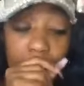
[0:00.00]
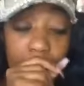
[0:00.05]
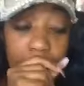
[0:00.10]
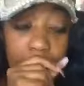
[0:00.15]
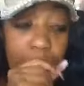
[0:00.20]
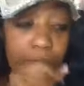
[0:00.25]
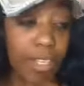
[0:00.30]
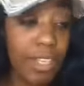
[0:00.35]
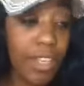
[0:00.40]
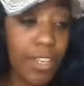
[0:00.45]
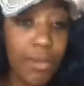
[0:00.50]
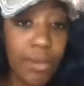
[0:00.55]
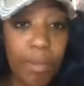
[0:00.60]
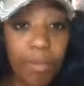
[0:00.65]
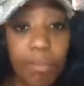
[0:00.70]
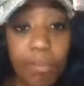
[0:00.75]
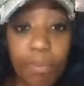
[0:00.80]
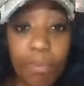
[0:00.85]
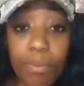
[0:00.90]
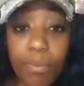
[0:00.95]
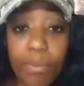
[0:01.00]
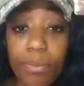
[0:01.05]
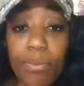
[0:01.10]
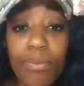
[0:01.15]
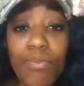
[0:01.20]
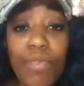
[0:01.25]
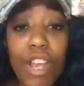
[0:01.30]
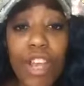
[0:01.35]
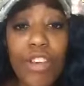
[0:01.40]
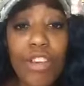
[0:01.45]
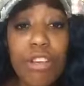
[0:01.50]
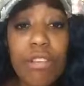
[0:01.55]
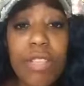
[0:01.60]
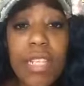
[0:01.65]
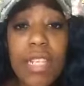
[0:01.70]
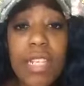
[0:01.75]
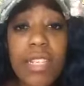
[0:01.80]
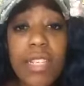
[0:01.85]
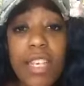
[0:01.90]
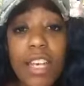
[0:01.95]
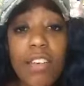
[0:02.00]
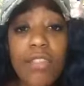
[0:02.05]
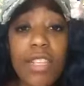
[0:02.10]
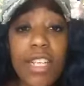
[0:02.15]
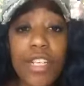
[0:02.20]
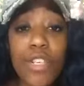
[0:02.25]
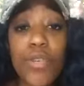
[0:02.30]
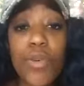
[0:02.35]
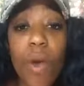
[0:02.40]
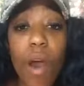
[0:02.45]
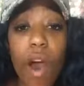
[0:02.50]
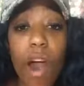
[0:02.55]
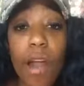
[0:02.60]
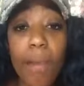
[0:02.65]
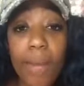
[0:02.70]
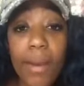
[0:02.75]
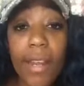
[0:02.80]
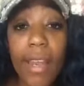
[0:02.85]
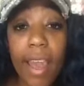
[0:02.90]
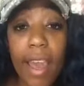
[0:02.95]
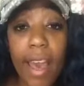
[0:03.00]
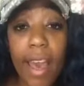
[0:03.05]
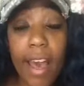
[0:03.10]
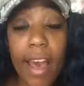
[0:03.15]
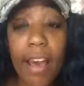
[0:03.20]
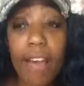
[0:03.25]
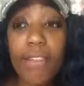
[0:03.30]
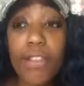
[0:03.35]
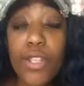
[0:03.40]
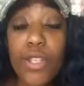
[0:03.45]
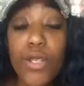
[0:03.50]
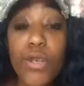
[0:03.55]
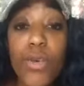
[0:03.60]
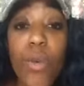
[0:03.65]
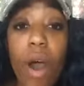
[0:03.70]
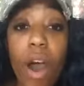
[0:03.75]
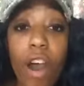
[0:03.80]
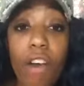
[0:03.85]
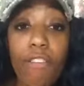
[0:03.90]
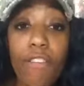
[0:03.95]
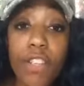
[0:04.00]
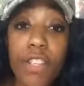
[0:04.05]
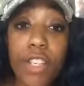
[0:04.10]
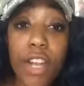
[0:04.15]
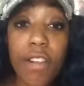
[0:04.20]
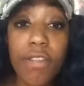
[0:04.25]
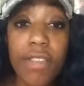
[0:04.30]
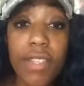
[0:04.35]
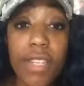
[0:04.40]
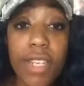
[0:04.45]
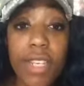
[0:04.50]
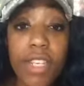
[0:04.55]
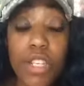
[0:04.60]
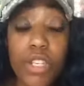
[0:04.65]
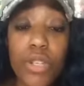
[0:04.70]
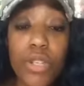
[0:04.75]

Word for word: excuse me using the skills that you already have to offer services